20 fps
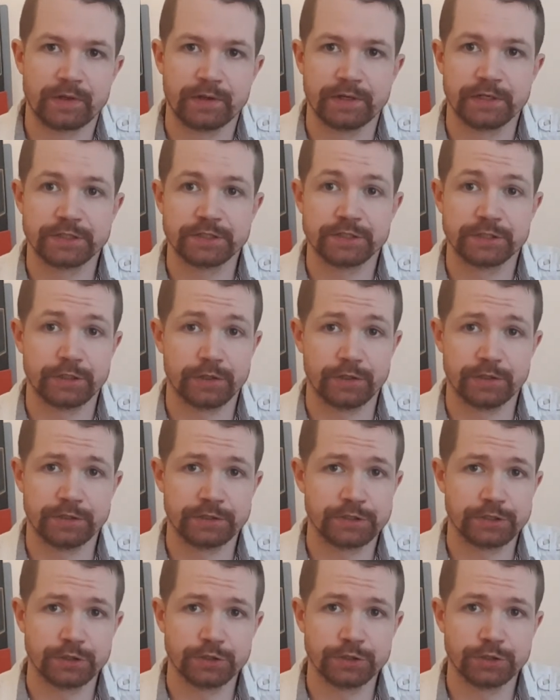it's
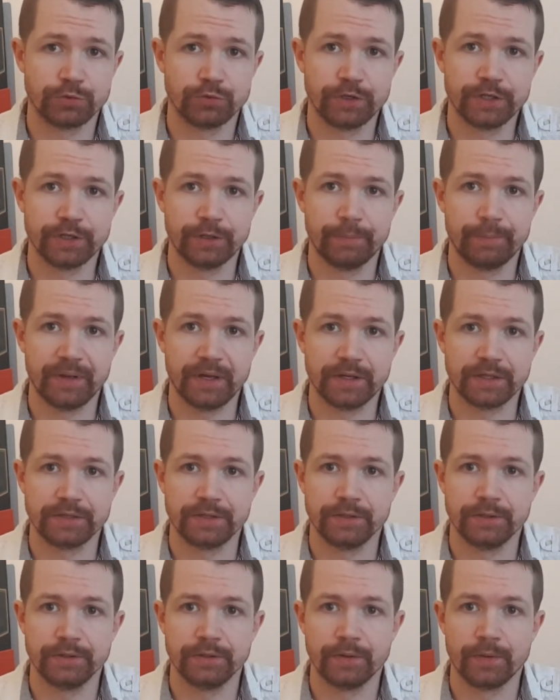also really big
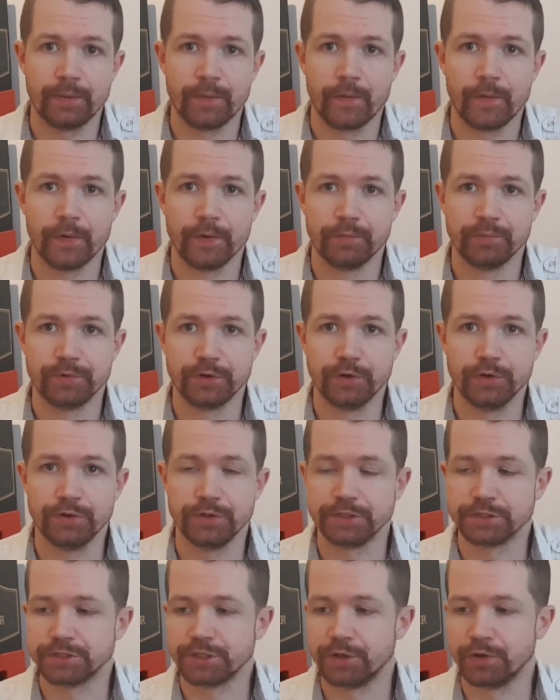
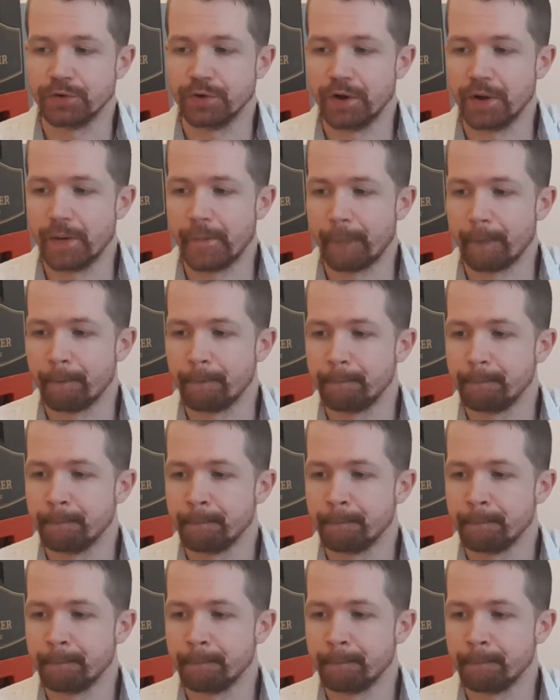brewery, so